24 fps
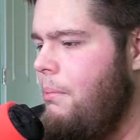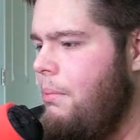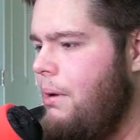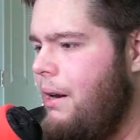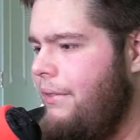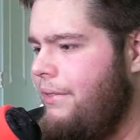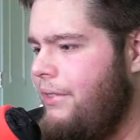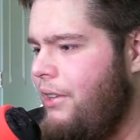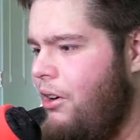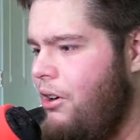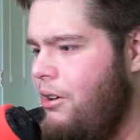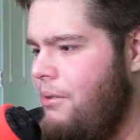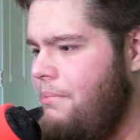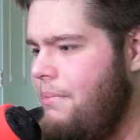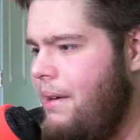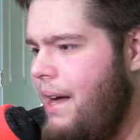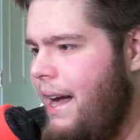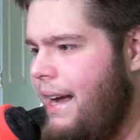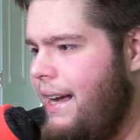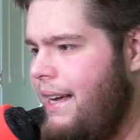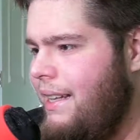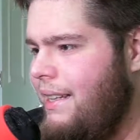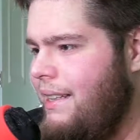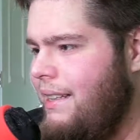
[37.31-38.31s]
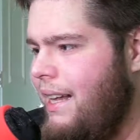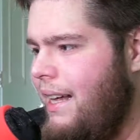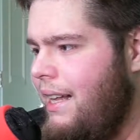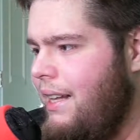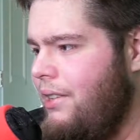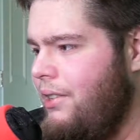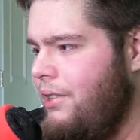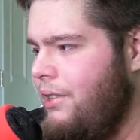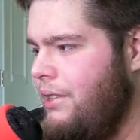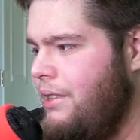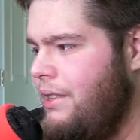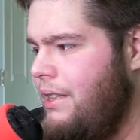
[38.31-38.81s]
But I've gone back and
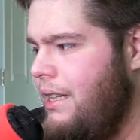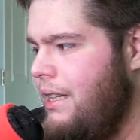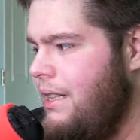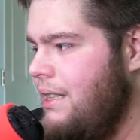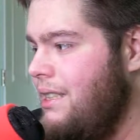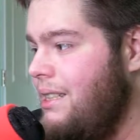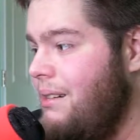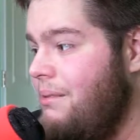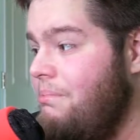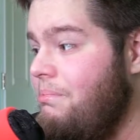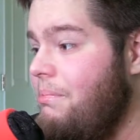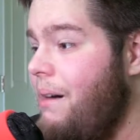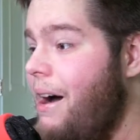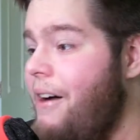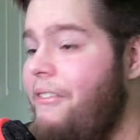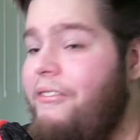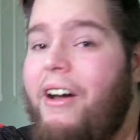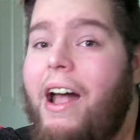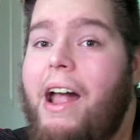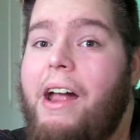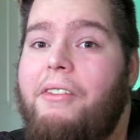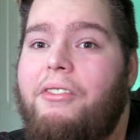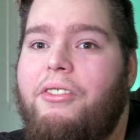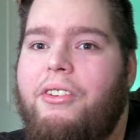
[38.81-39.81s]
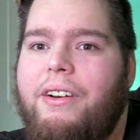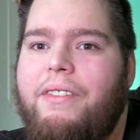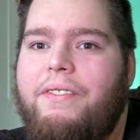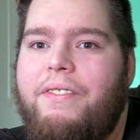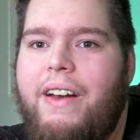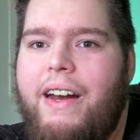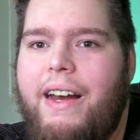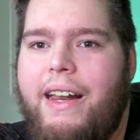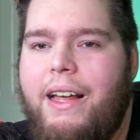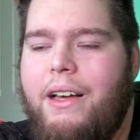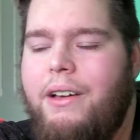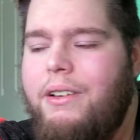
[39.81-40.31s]
like looked at some of my favorite
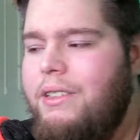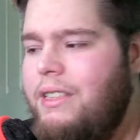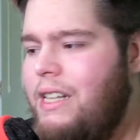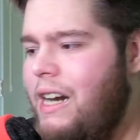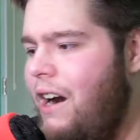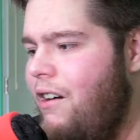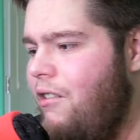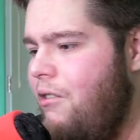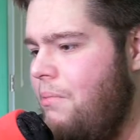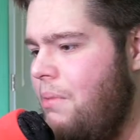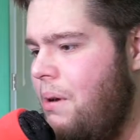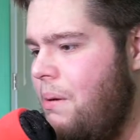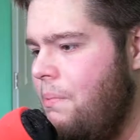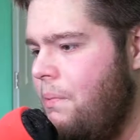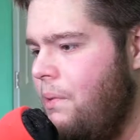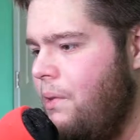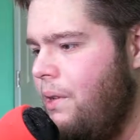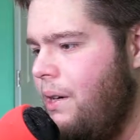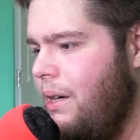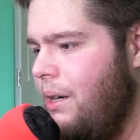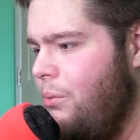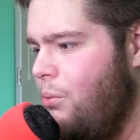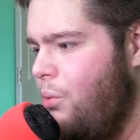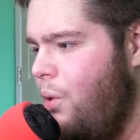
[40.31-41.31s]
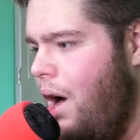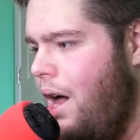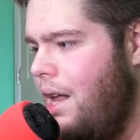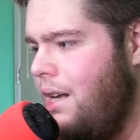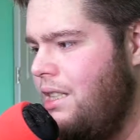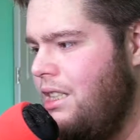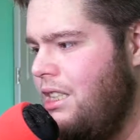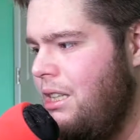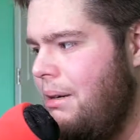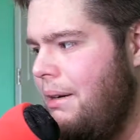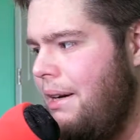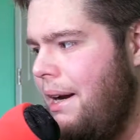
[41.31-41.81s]
videos that I remembered and
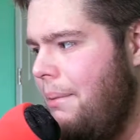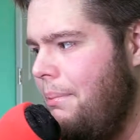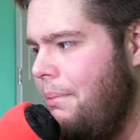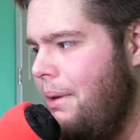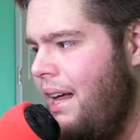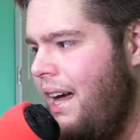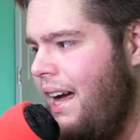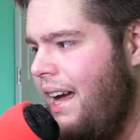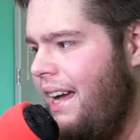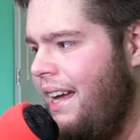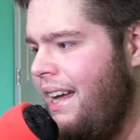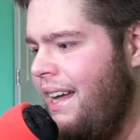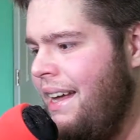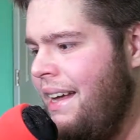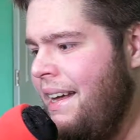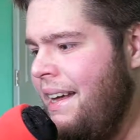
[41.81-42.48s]
watched them, and I'm like,